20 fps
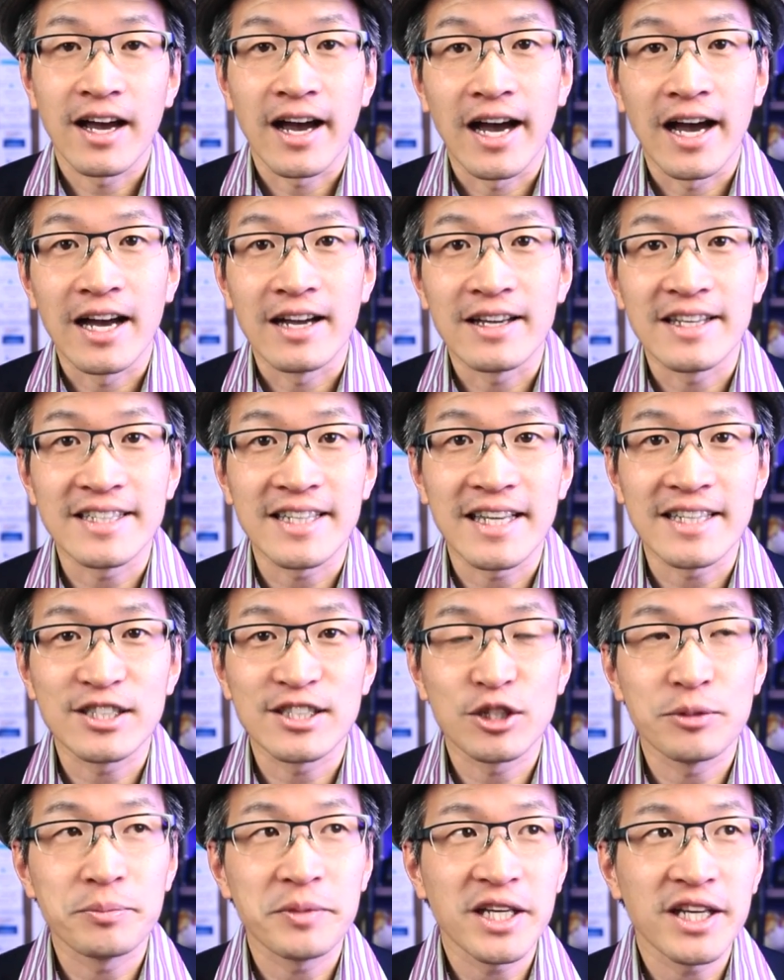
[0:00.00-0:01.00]
Uh, it, it,
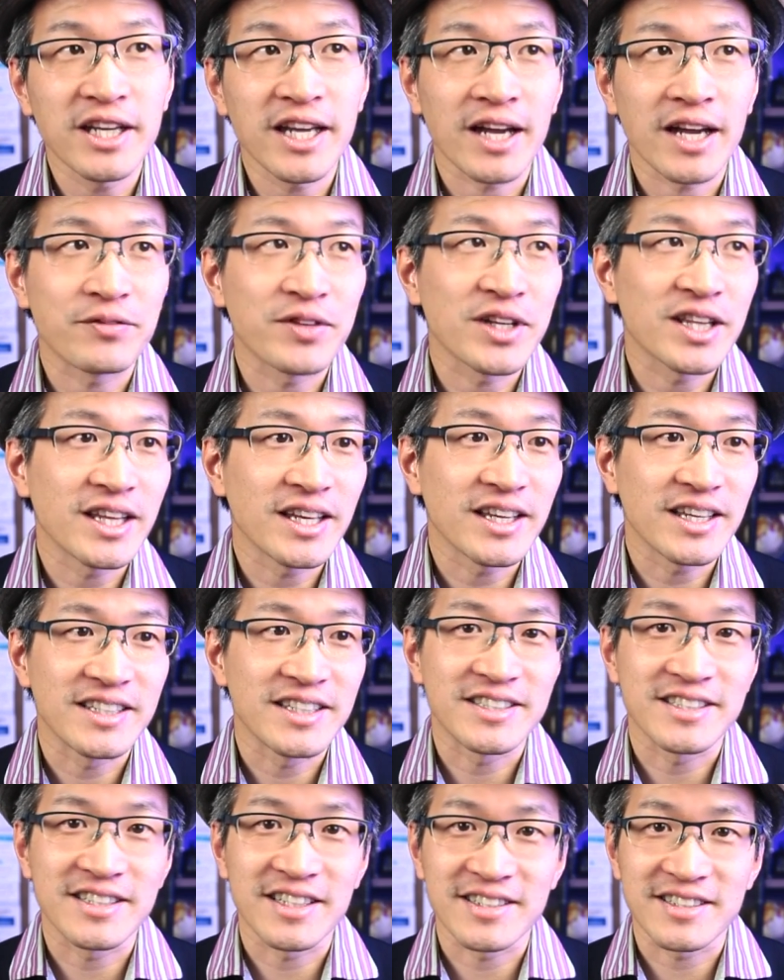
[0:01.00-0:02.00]
to me, everything
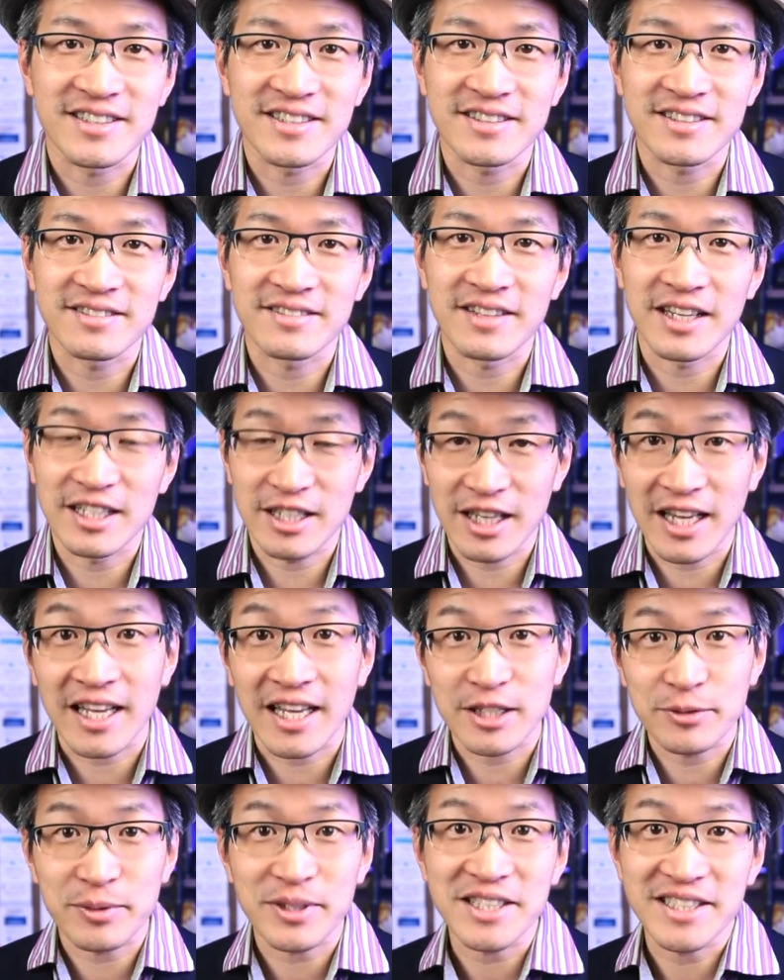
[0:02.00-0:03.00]
is this, it, like
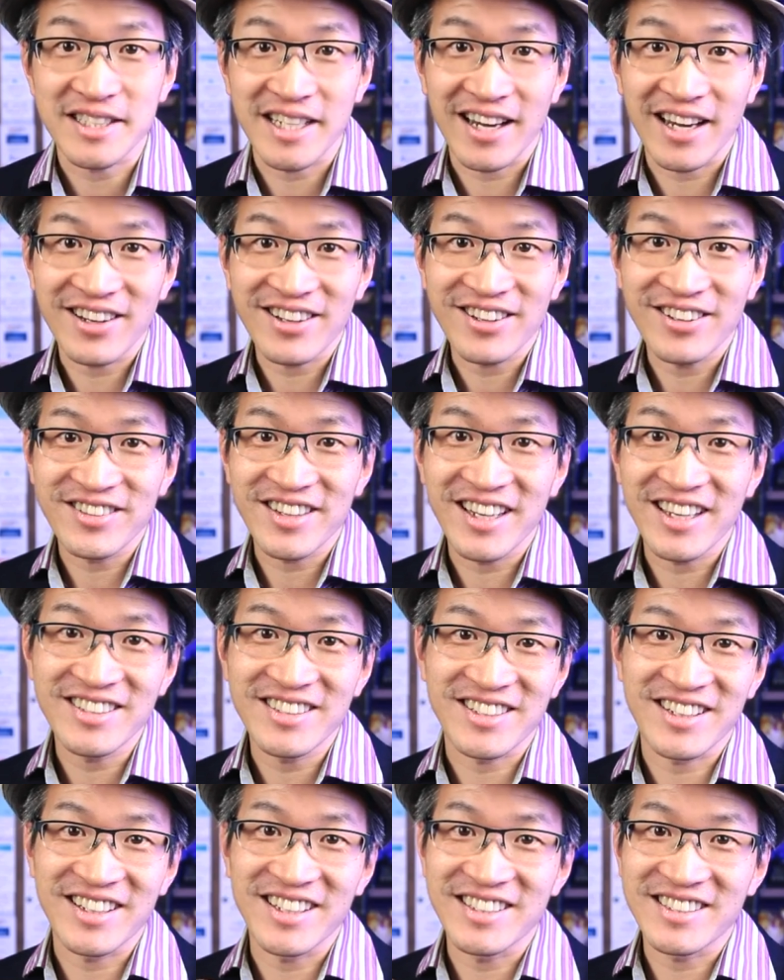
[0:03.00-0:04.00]
especially technical
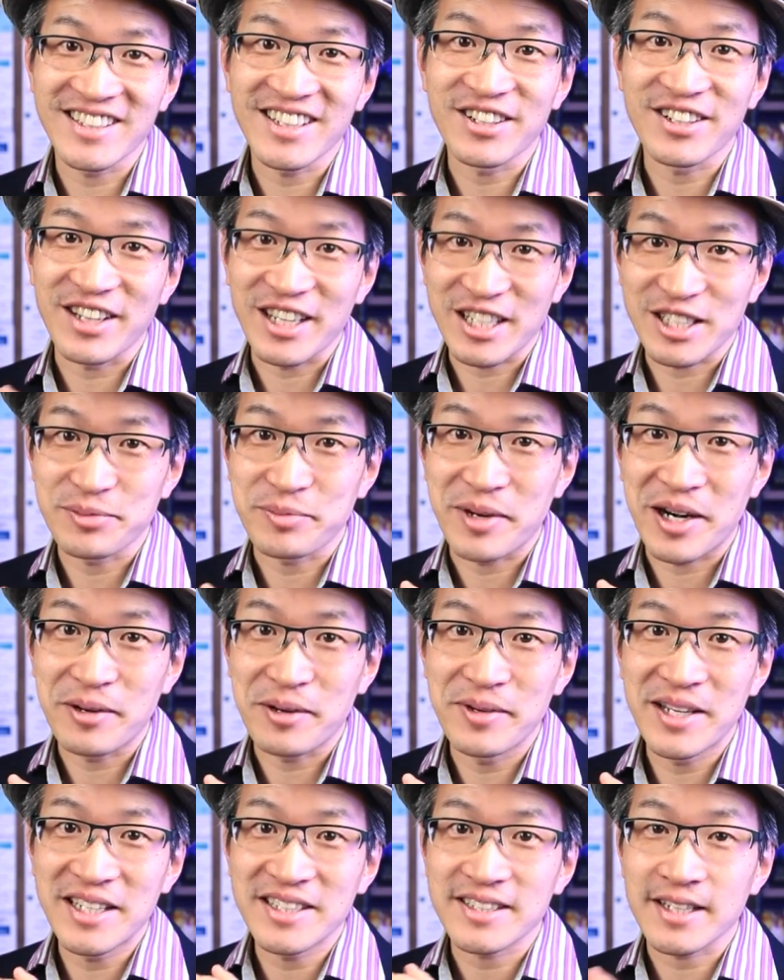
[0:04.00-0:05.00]
things are these little
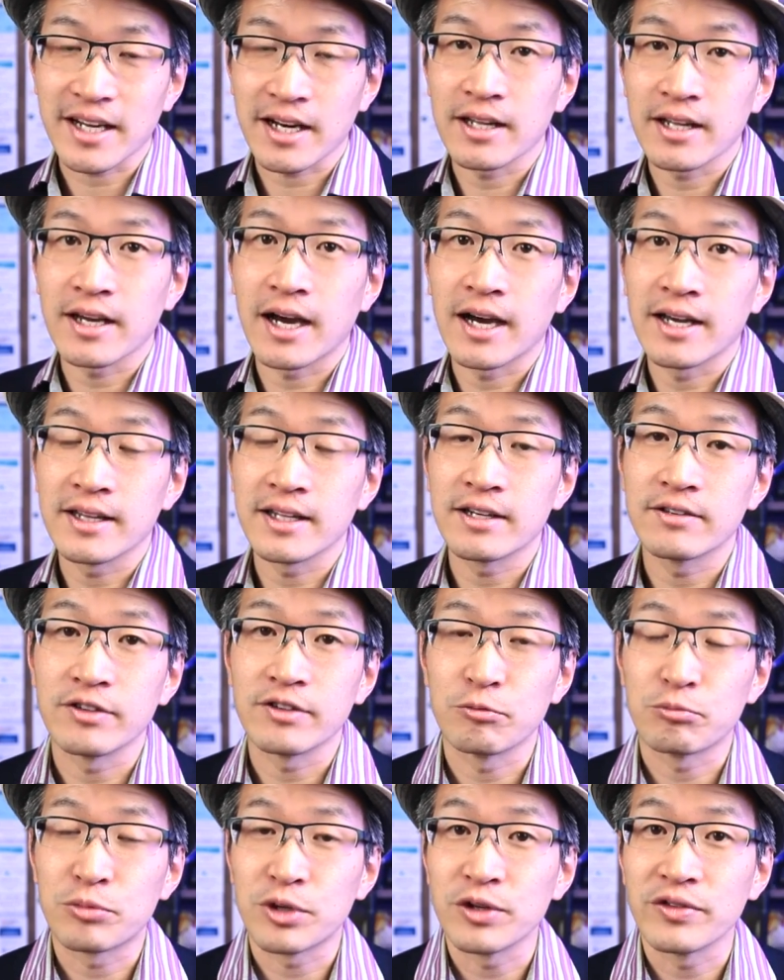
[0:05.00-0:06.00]
experiments that I, I love
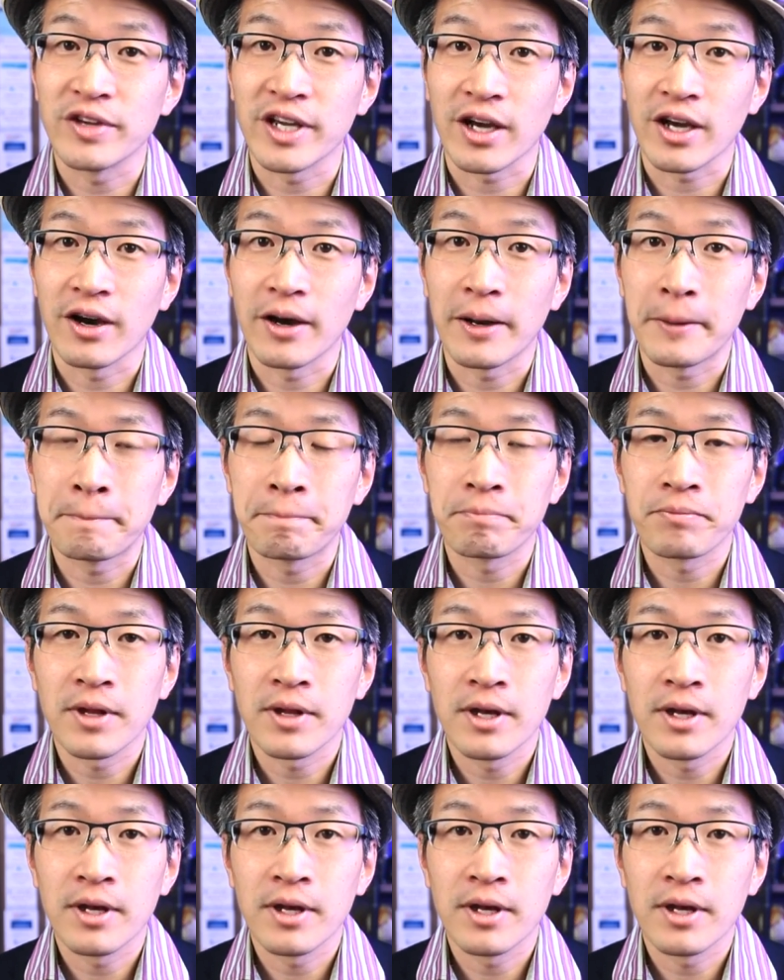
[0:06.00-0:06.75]
improving on.